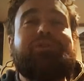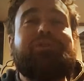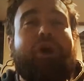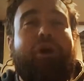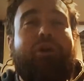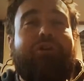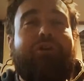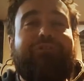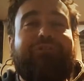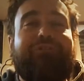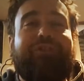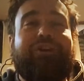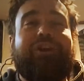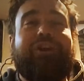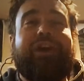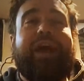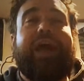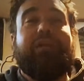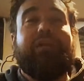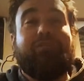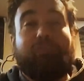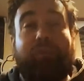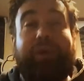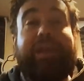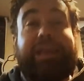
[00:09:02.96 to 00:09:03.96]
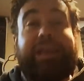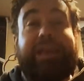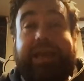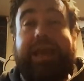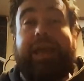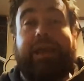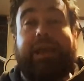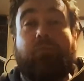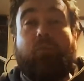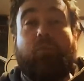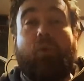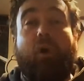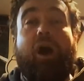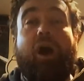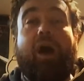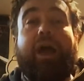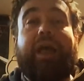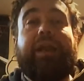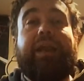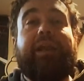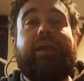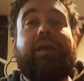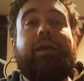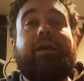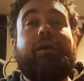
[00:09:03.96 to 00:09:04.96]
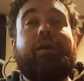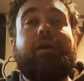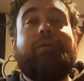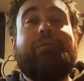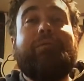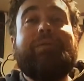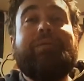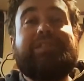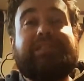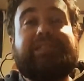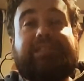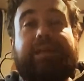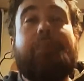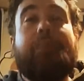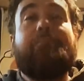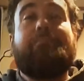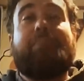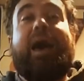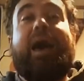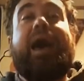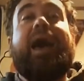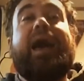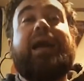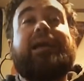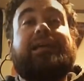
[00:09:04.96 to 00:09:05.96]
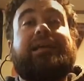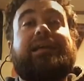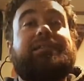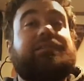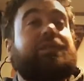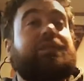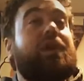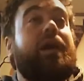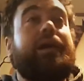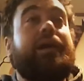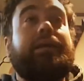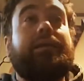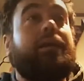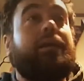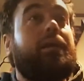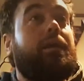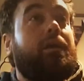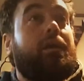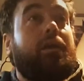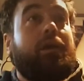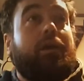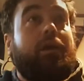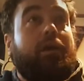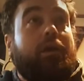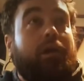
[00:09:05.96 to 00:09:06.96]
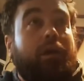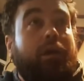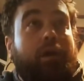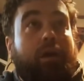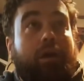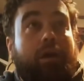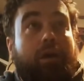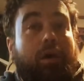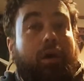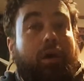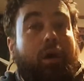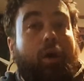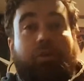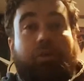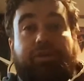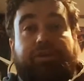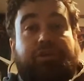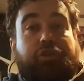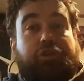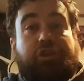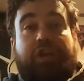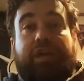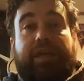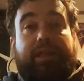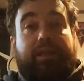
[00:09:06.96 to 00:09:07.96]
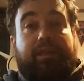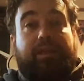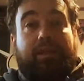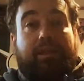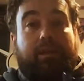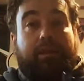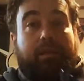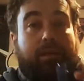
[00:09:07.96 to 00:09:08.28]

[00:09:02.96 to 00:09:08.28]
was over and we had won, we stepped back and thought, holy shit.